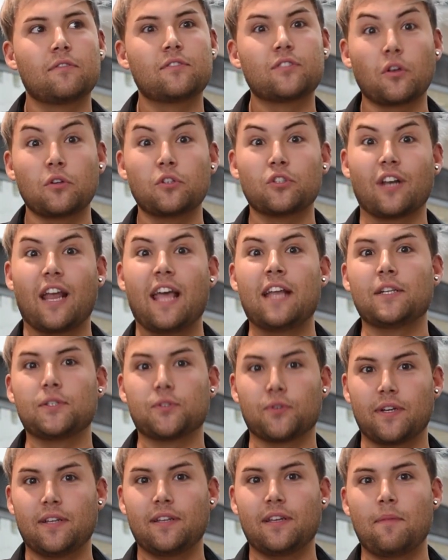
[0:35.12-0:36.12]
of social
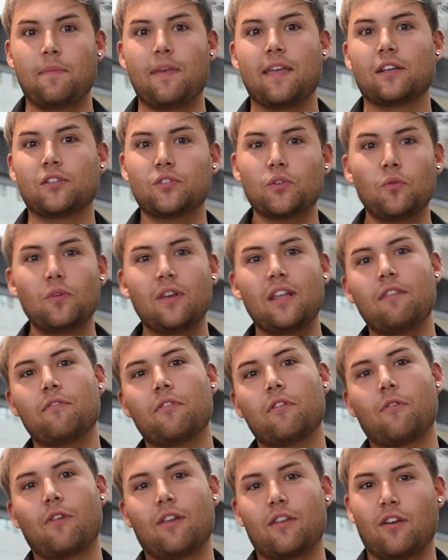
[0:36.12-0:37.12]
entry in being a school
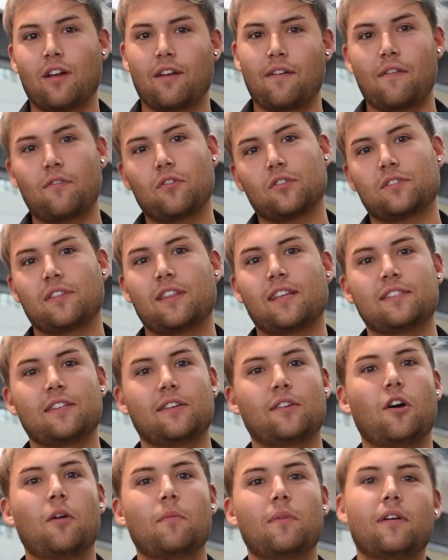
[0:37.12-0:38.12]
leaver, and you kind of have lots of
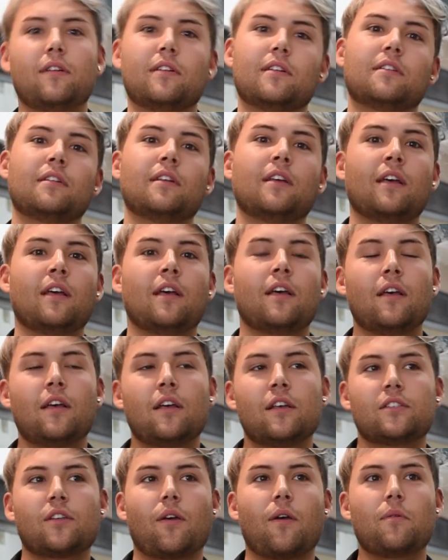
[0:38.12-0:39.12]
things in common, and
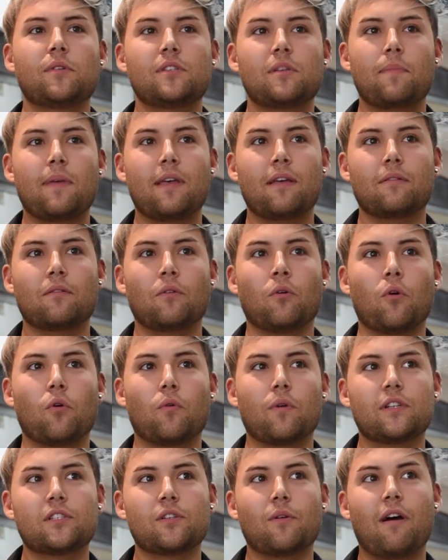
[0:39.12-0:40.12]
so it was a bit
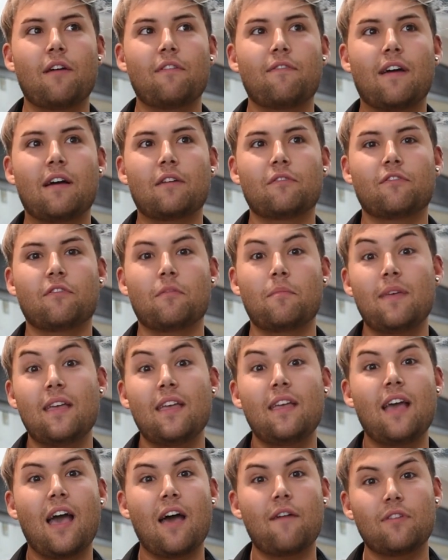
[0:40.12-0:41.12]
awkward. So I found for
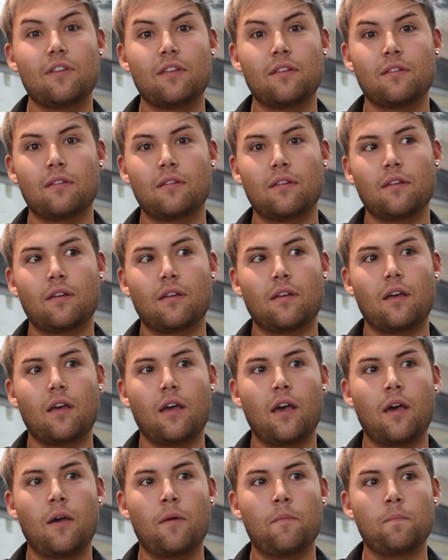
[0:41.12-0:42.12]
me having
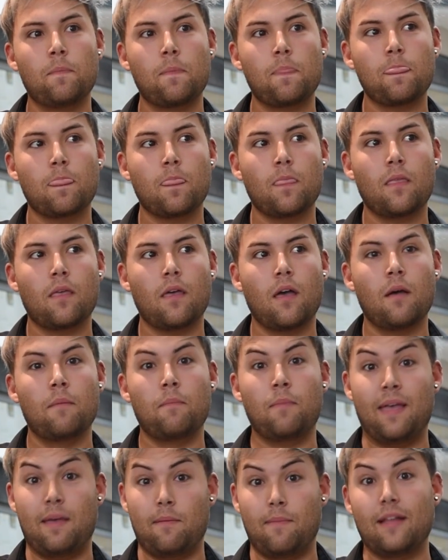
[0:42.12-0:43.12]

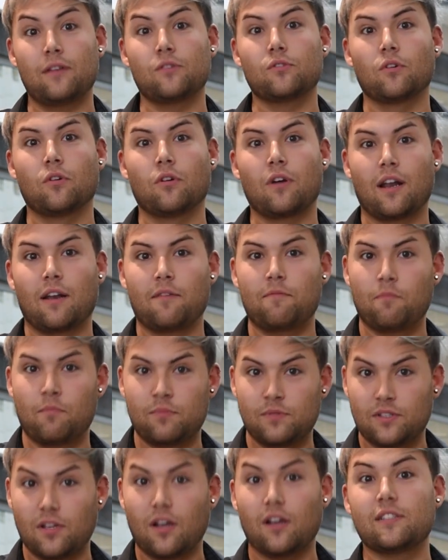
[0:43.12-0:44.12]
a peer mentor kind of
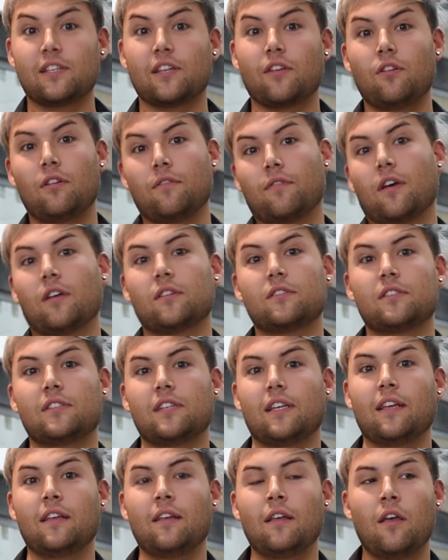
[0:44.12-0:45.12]
starting
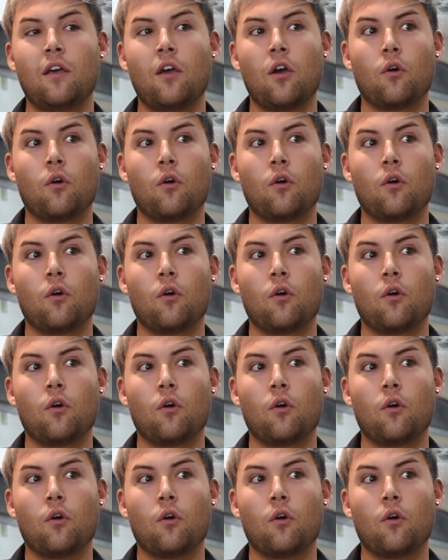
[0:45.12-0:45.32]
university